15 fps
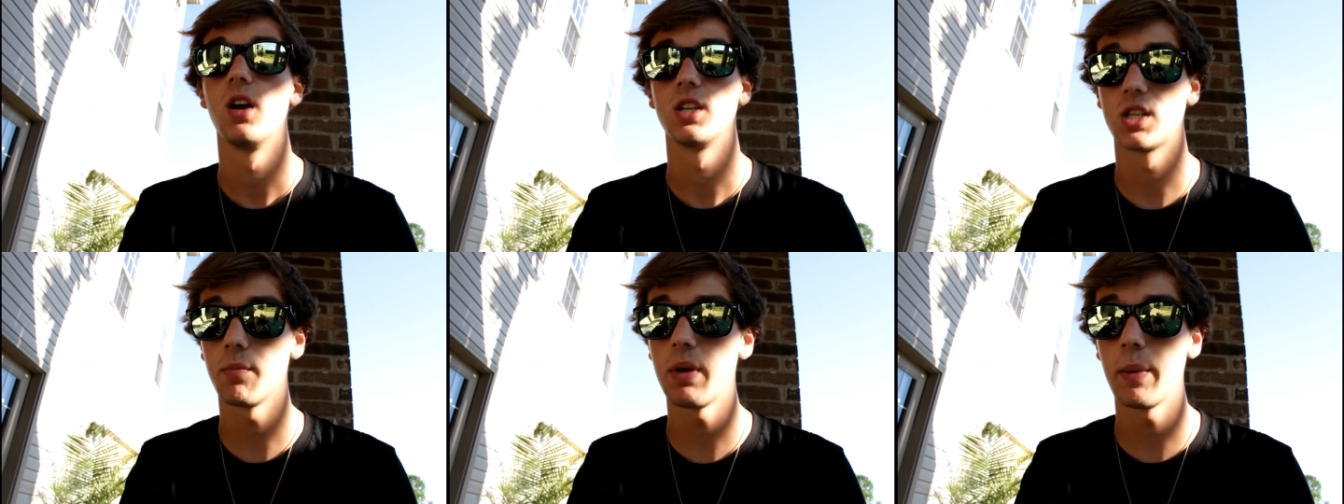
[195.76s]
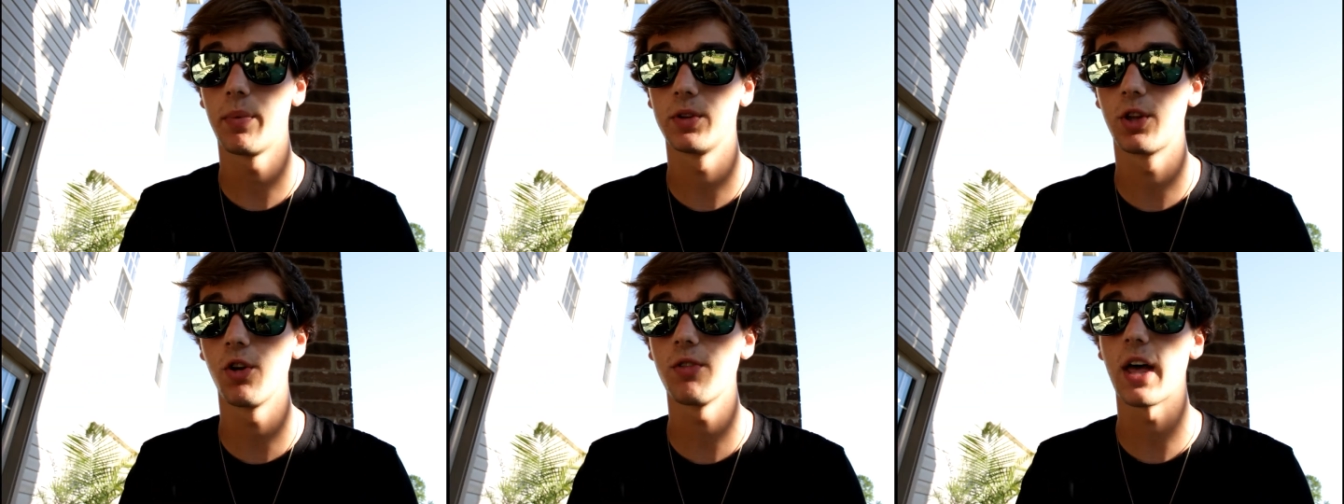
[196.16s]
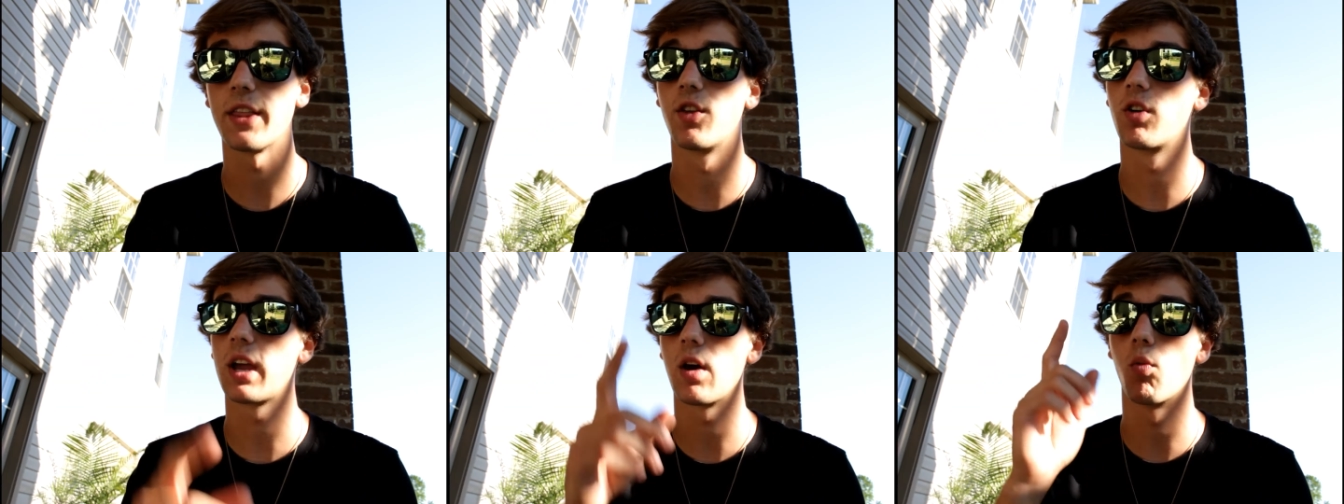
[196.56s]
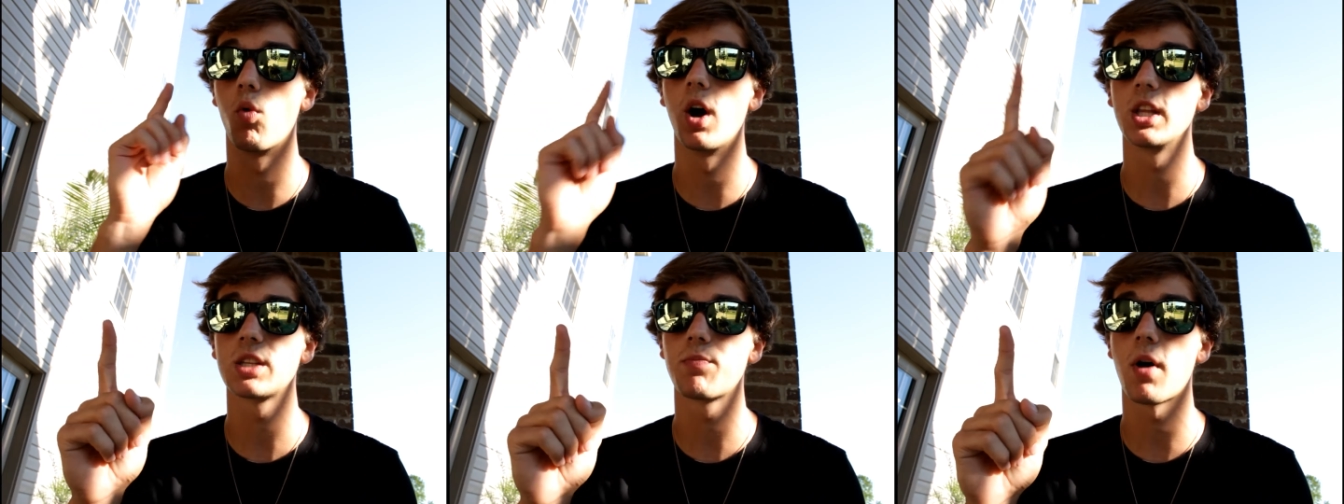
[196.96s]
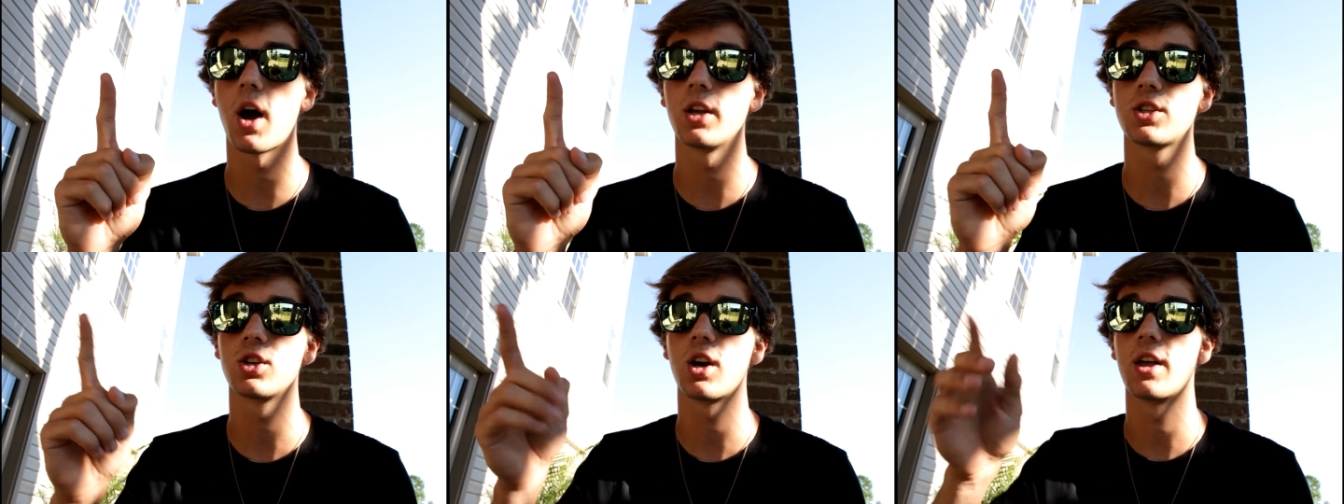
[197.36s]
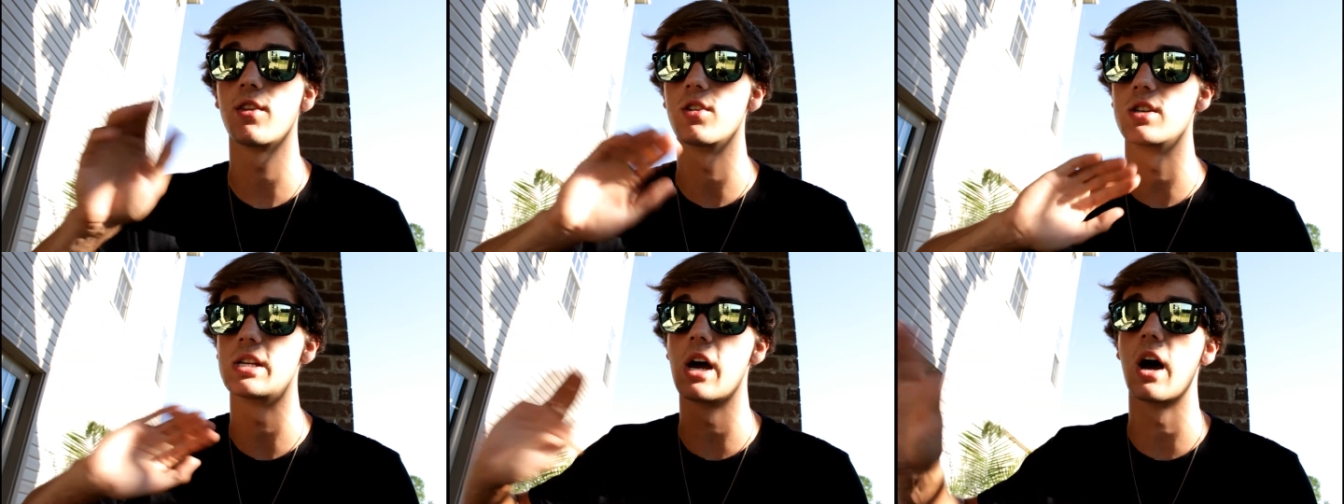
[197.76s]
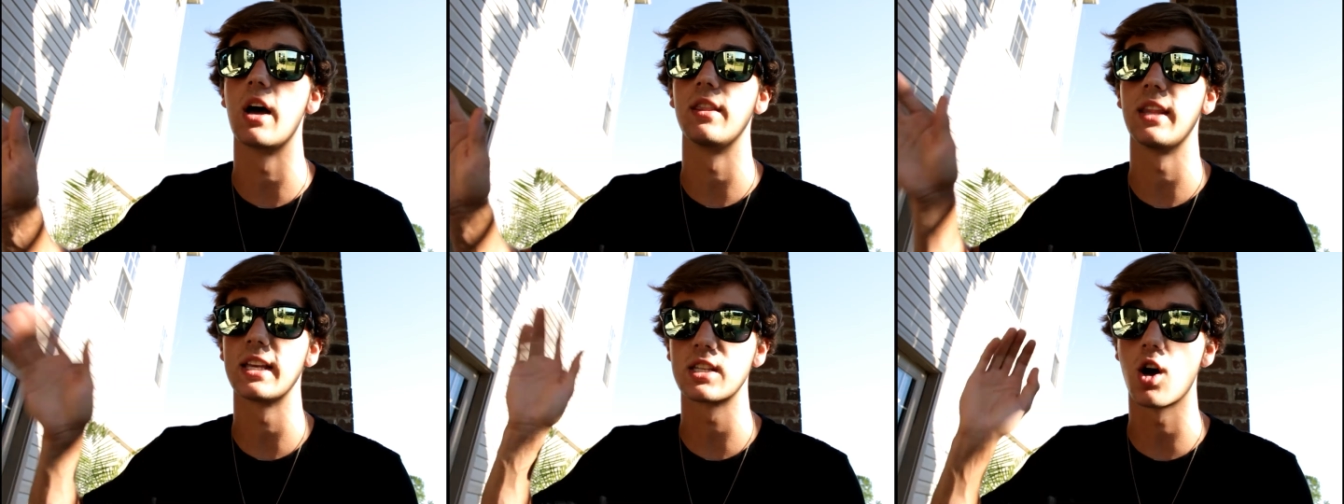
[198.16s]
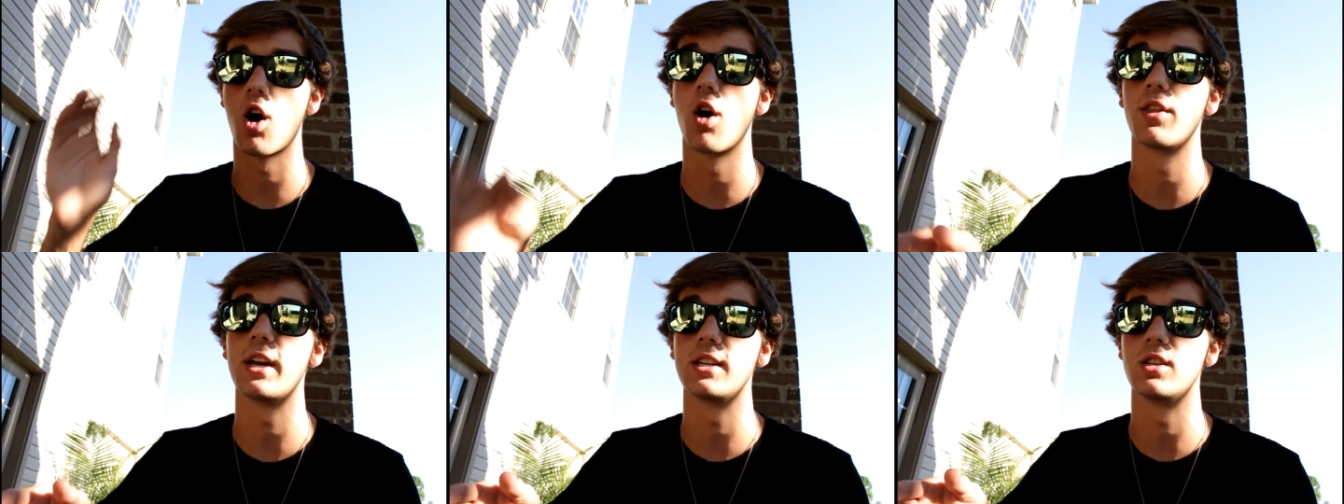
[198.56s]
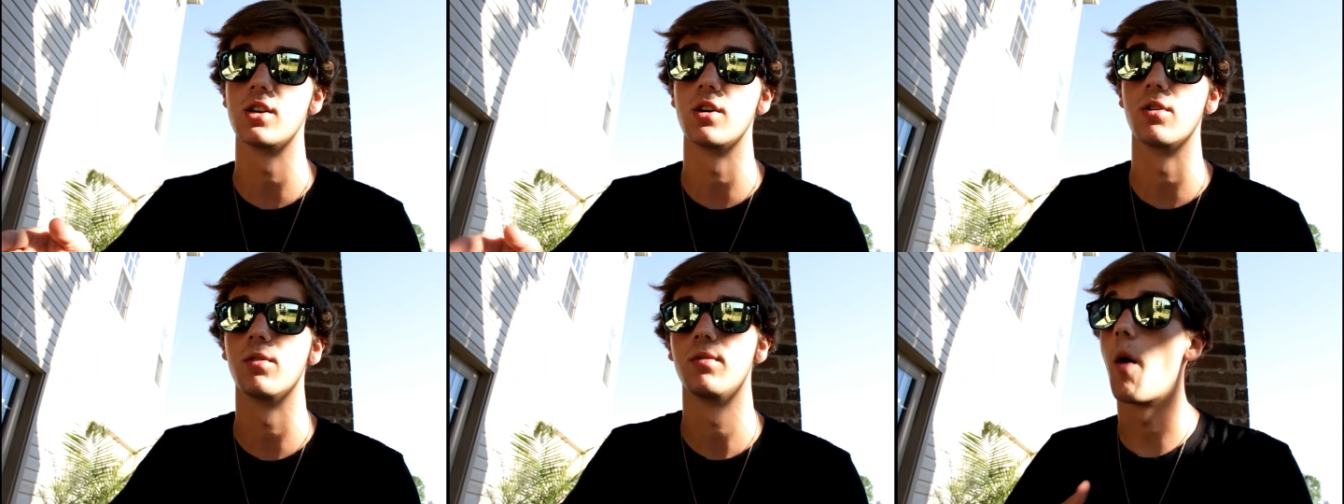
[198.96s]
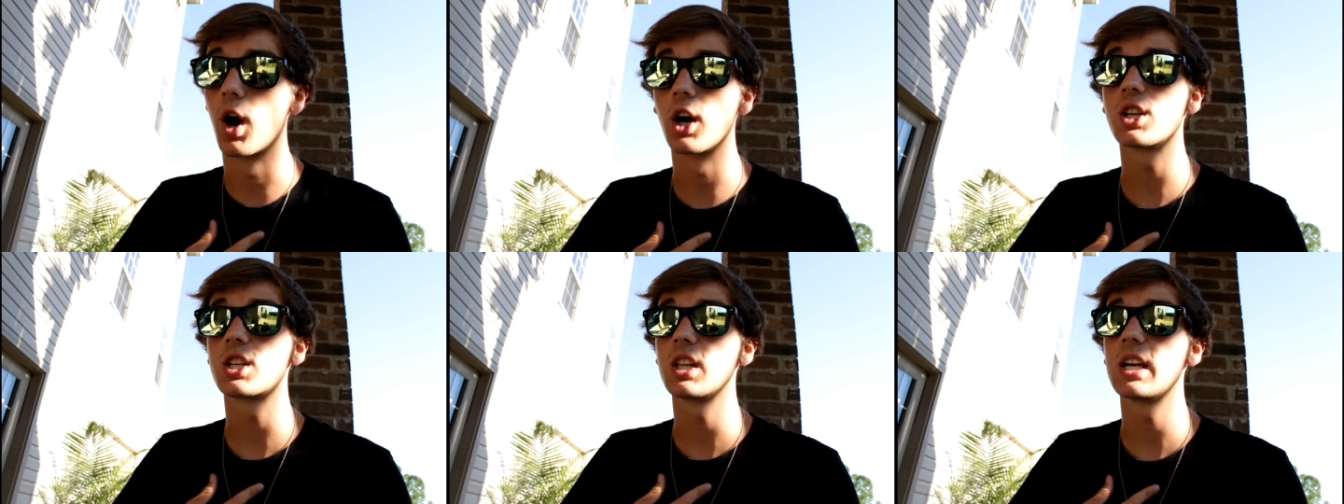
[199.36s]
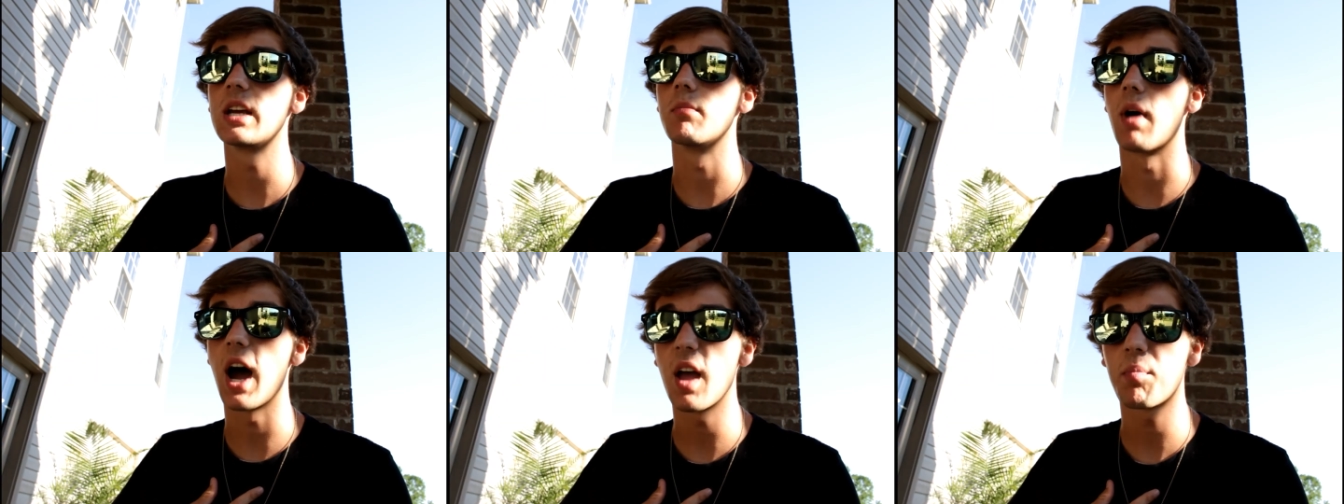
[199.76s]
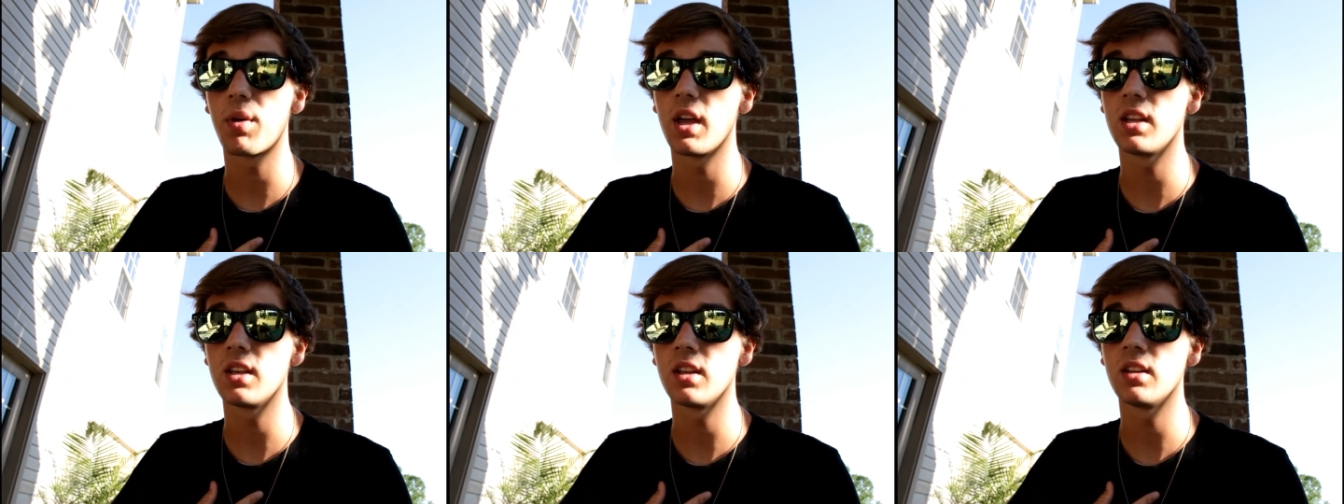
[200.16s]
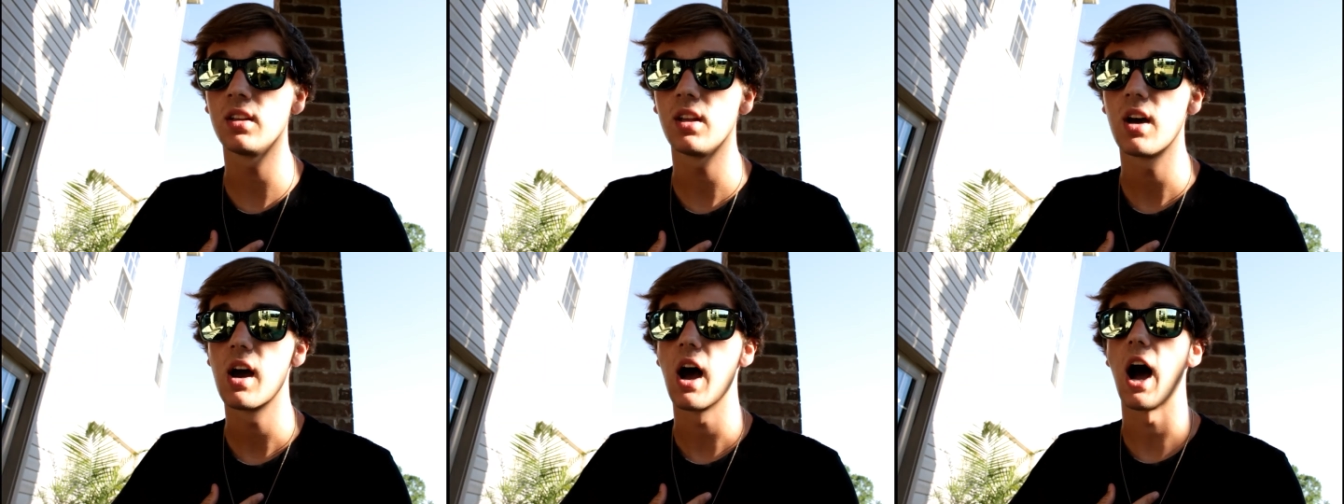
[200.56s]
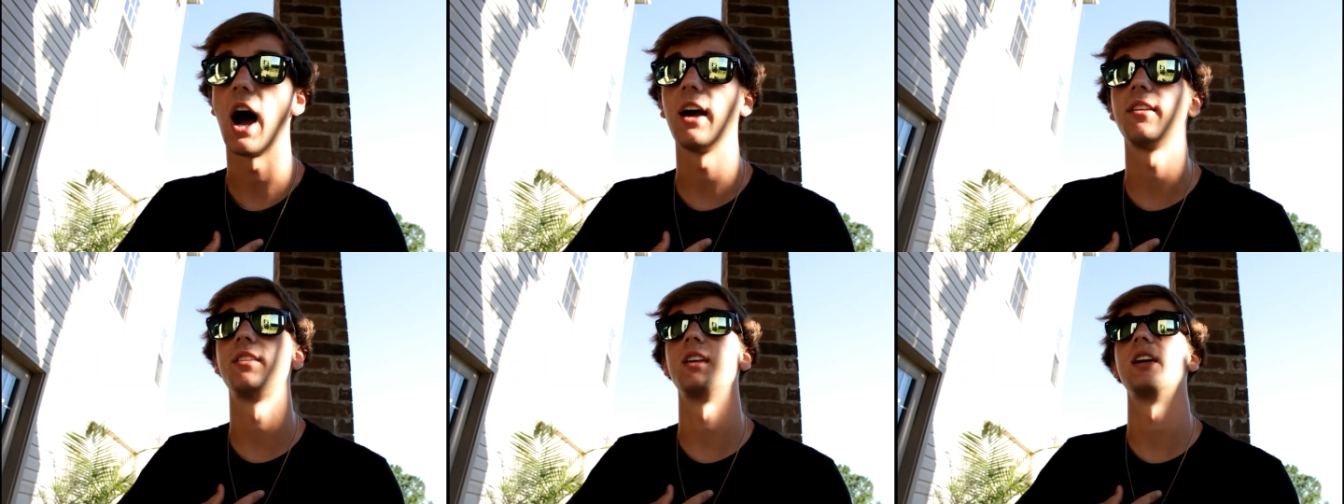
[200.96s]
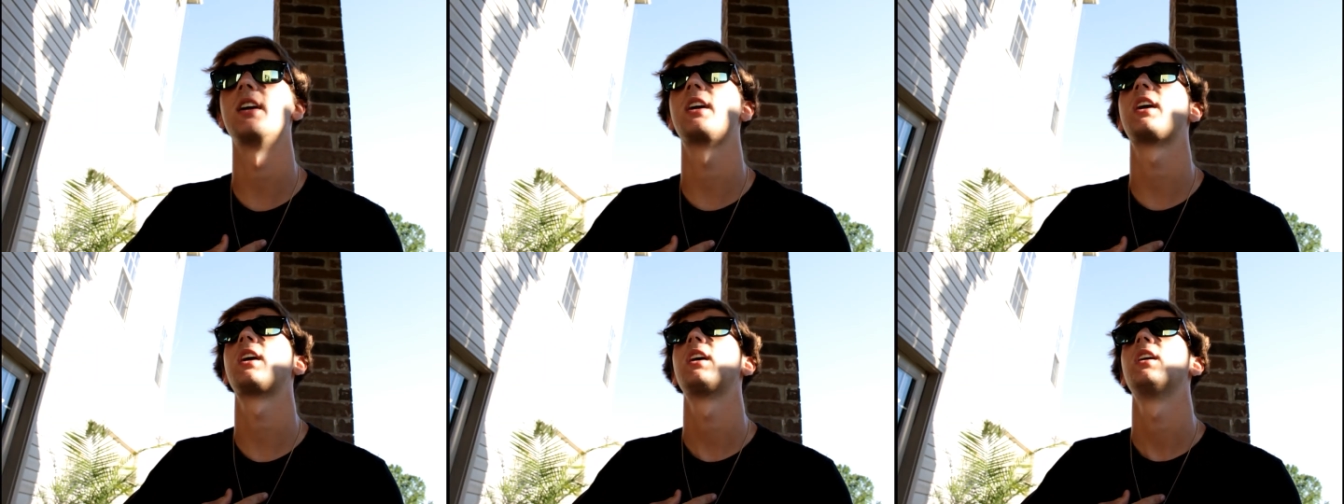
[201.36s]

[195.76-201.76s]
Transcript: Some people do that. They'll get one sponsor and they're done. That's all they do. Personally, in my opinion, I think